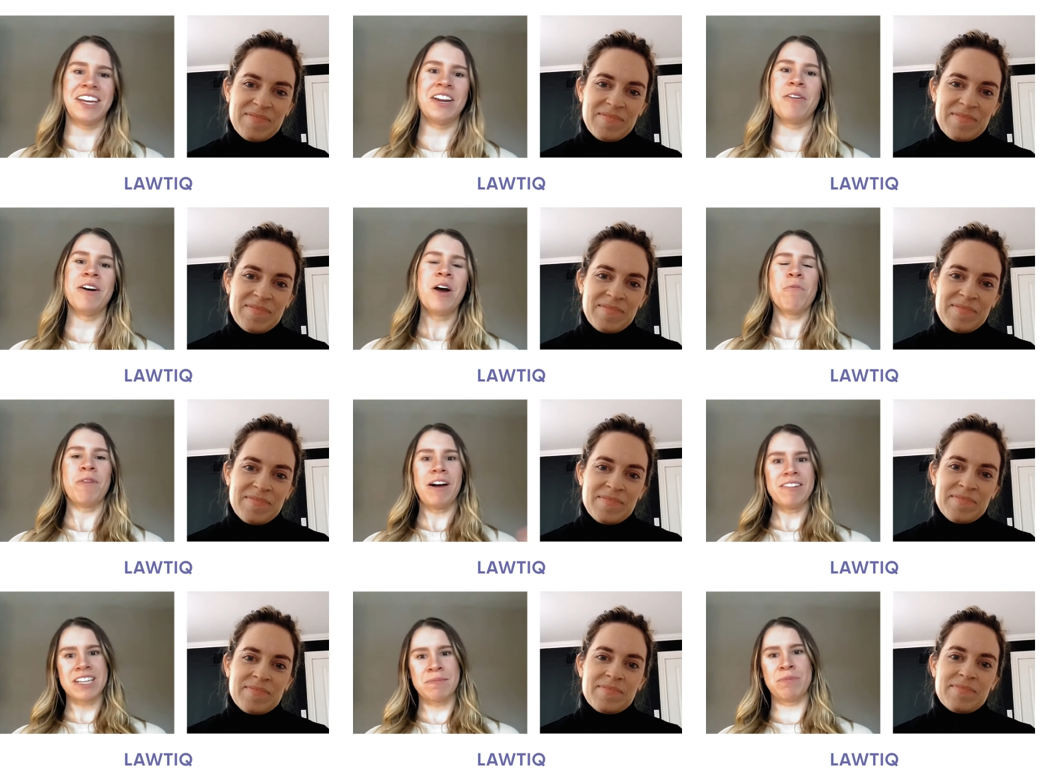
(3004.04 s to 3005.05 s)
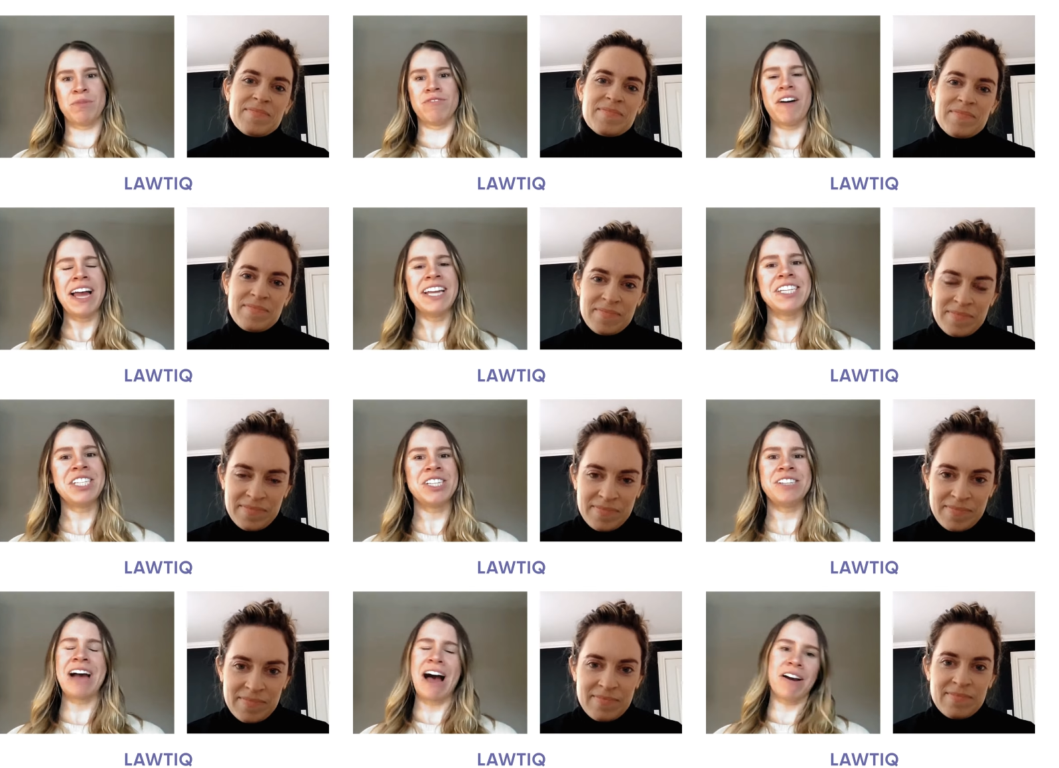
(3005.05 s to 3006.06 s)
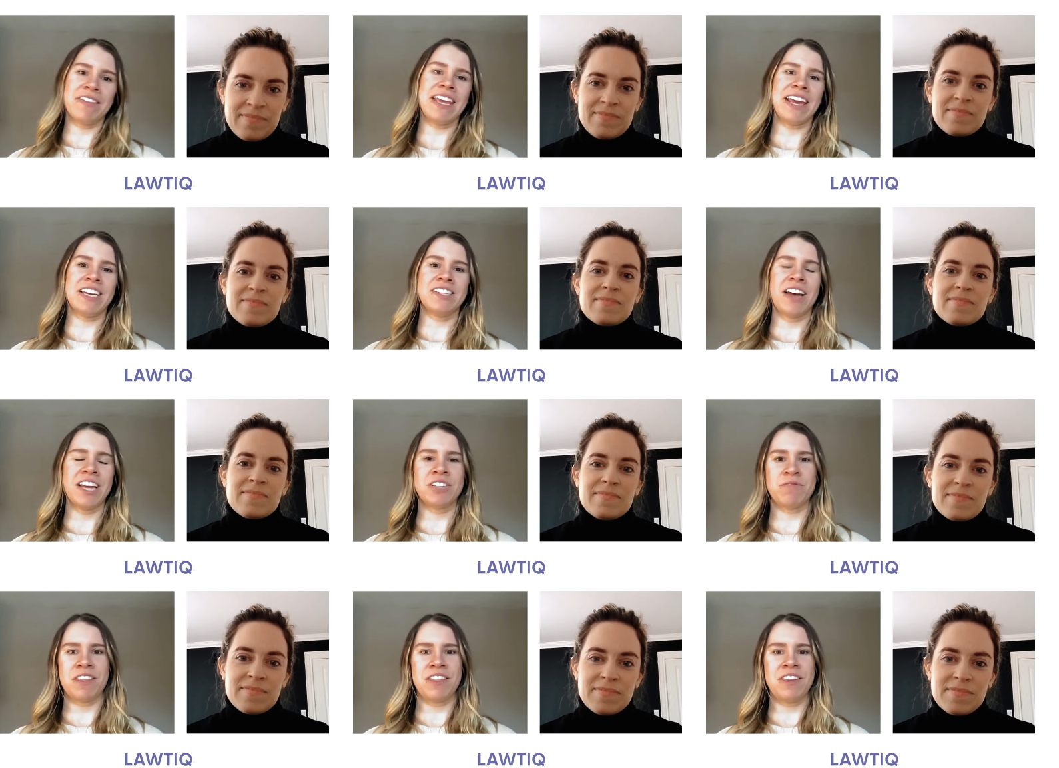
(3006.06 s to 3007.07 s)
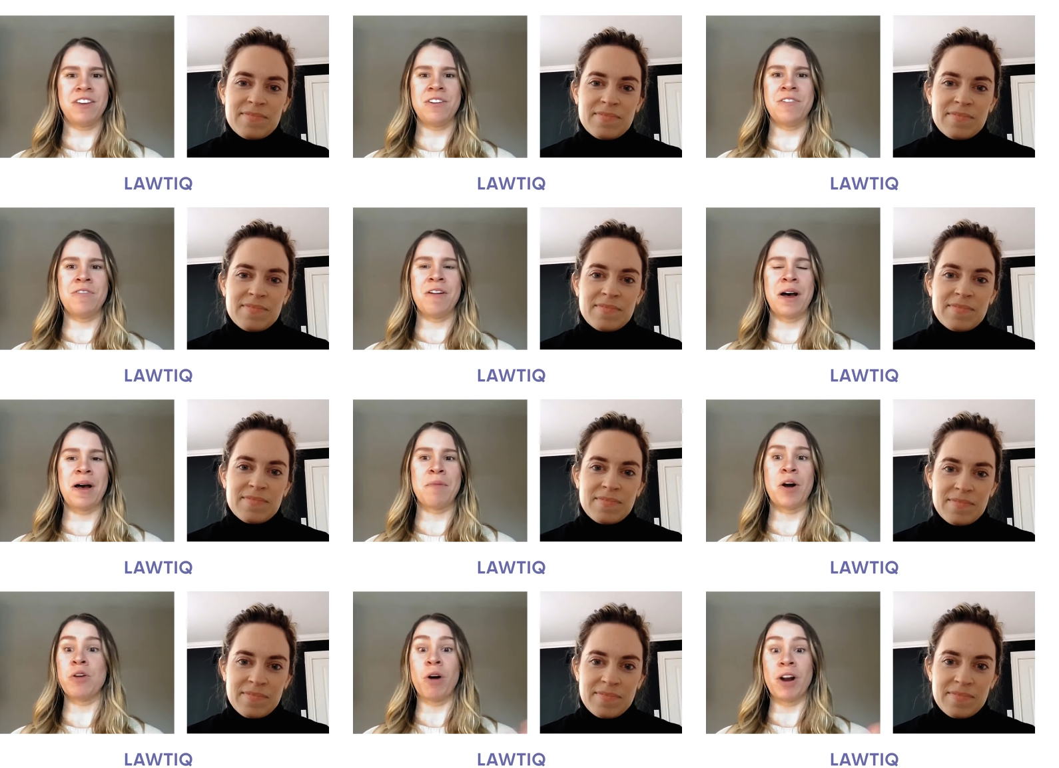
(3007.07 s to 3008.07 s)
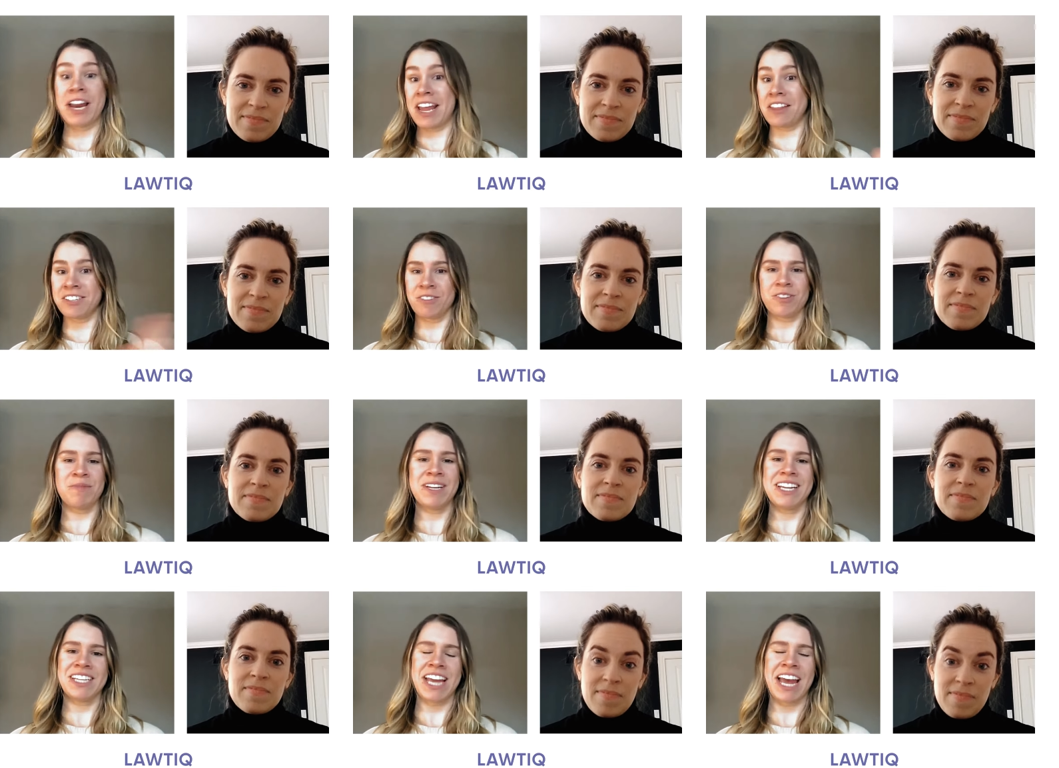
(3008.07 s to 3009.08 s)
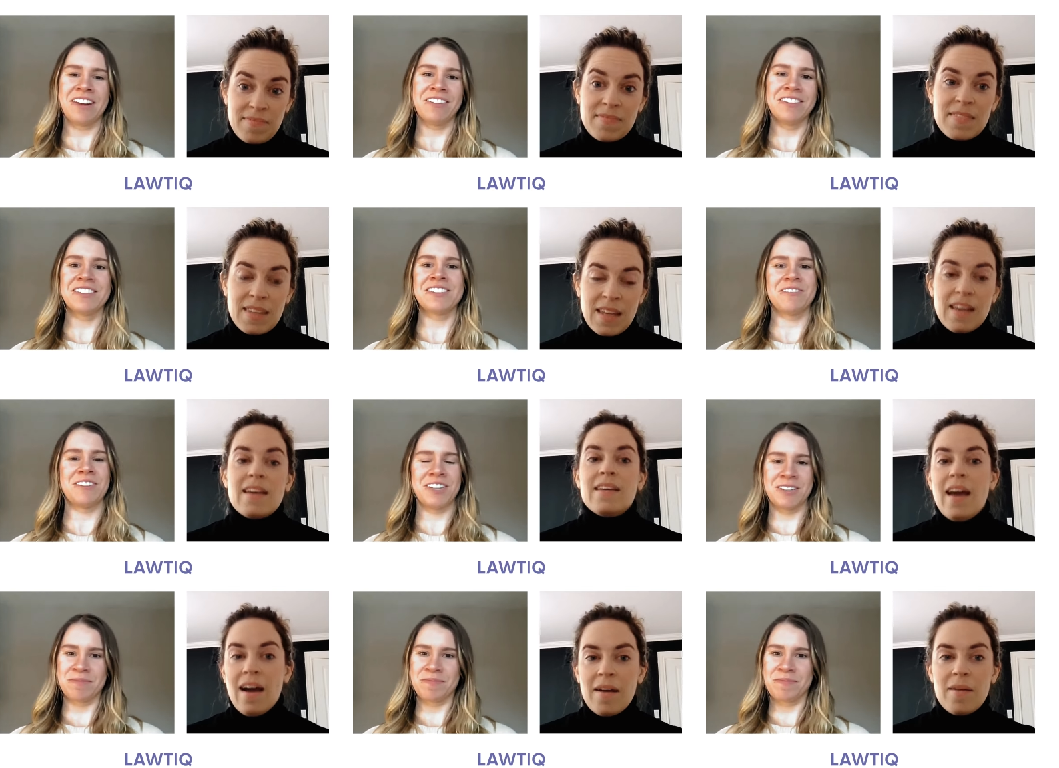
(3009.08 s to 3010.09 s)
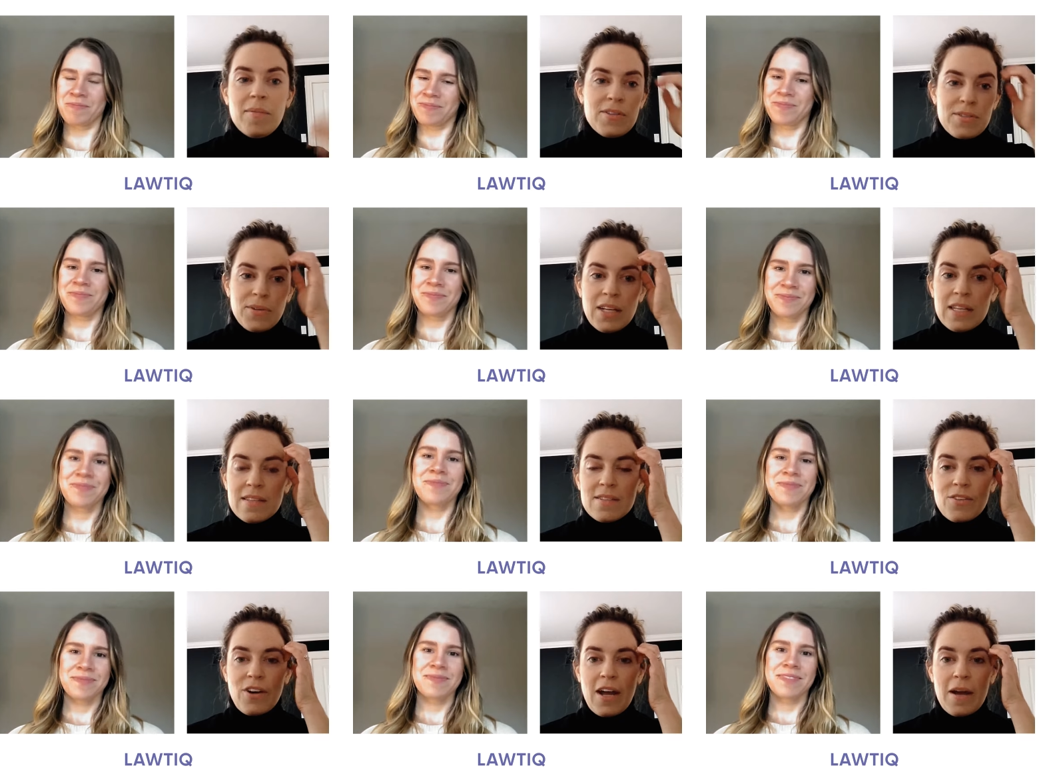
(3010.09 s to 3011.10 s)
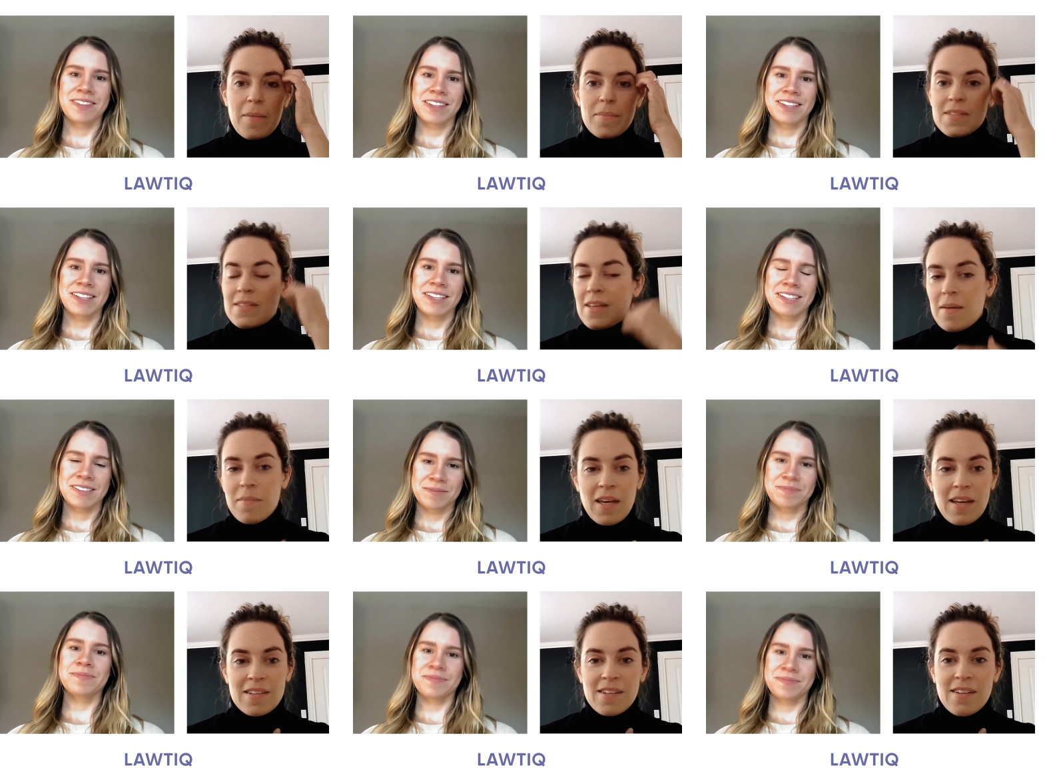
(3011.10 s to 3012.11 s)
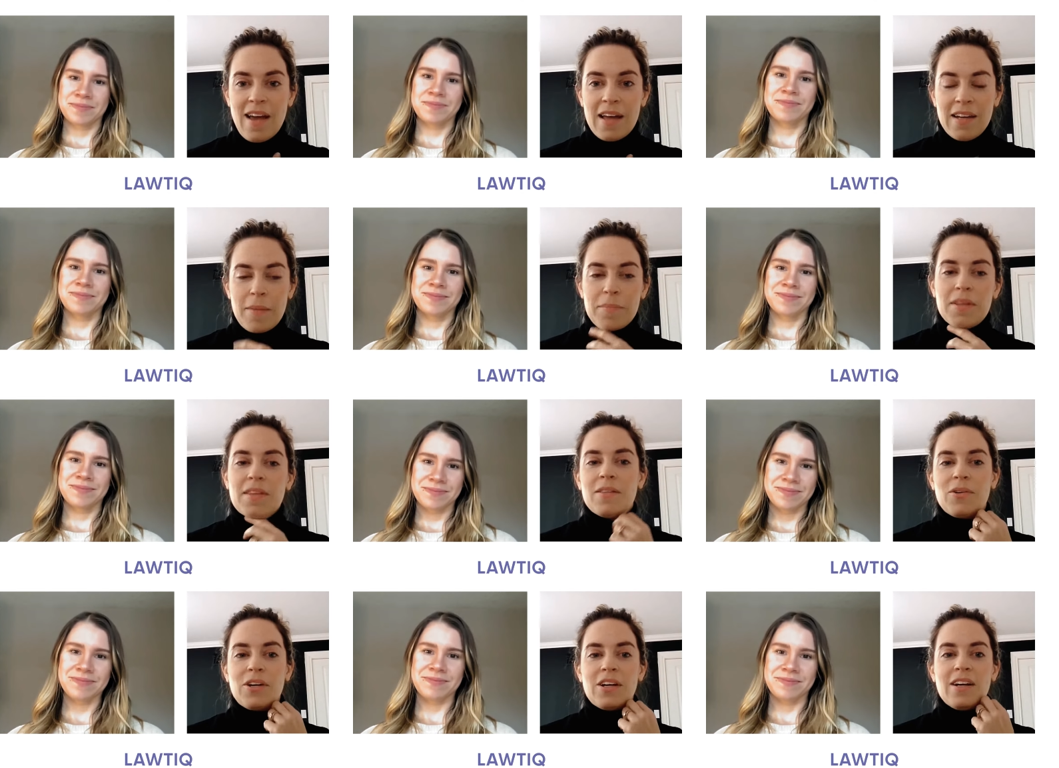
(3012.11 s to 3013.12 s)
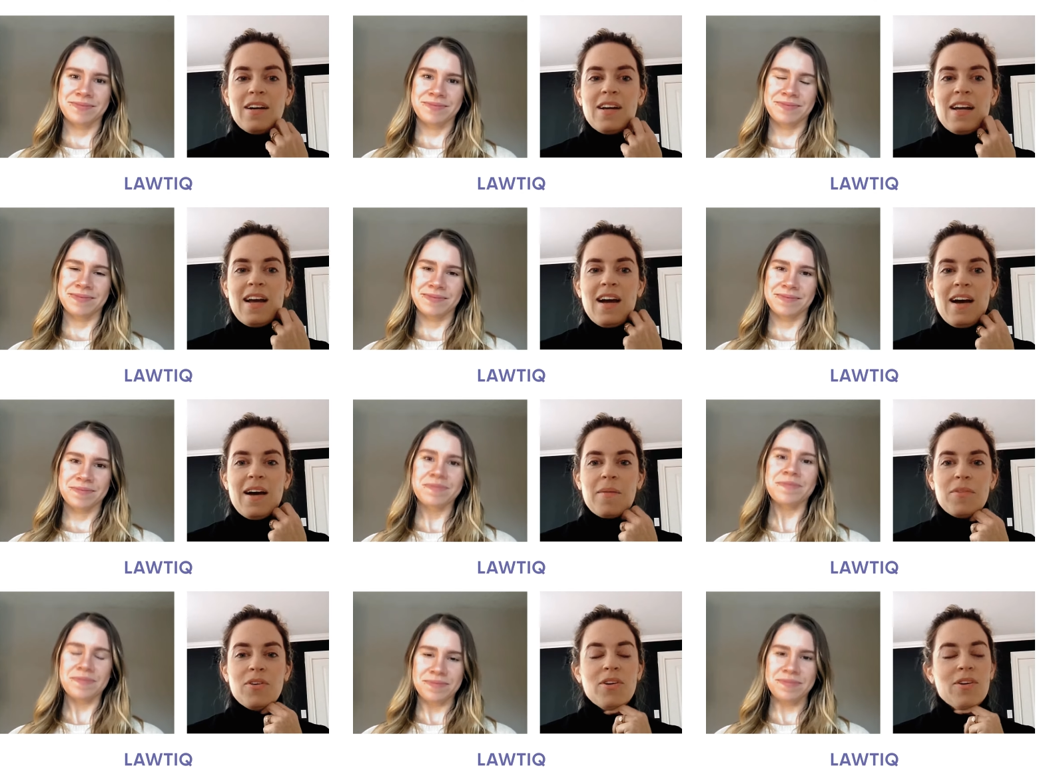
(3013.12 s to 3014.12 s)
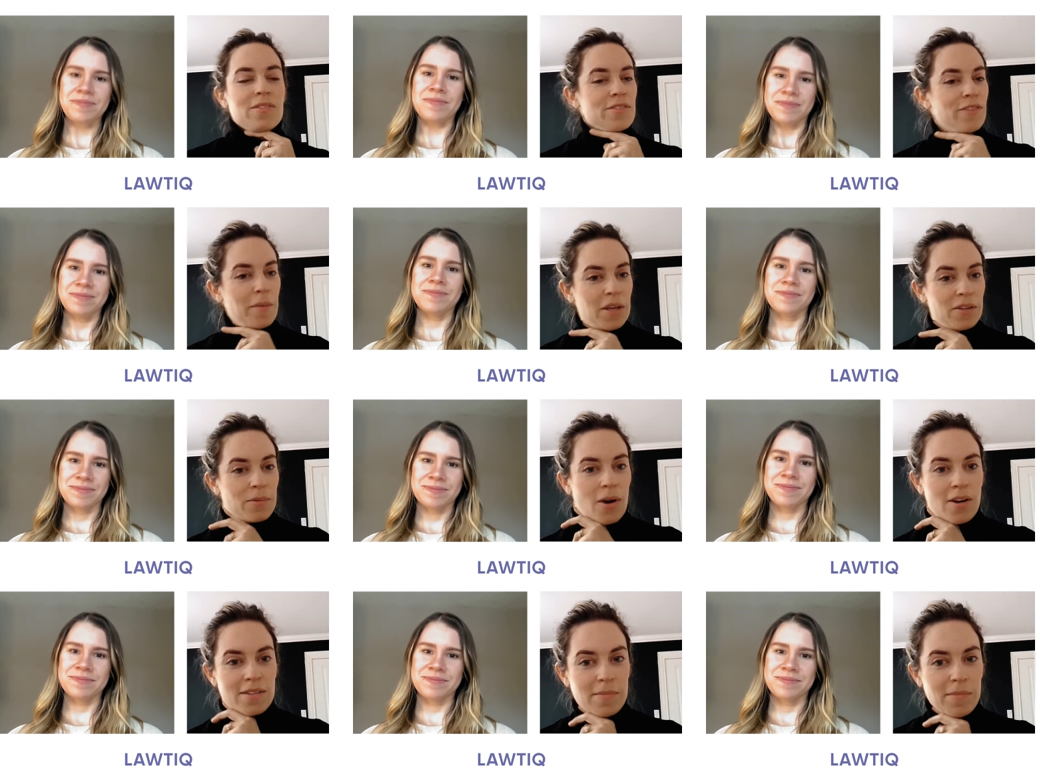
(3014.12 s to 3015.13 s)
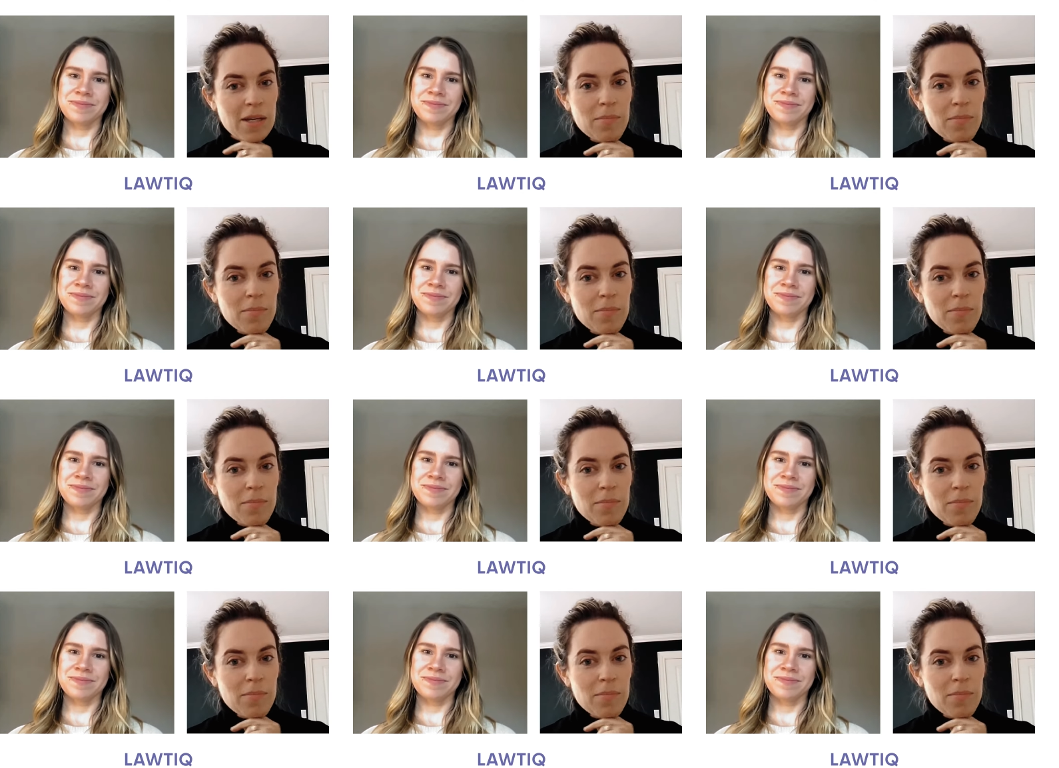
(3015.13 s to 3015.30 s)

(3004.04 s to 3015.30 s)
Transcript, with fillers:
Speaker 1: you know, where else can people find you? How can they get in touch with you? Um, are you on any other social media channels? Or?
Speaker 2: Yeah, I'm also on Instagram, same handle at Empathy Lawyer. Um, you can also find me on the Ross &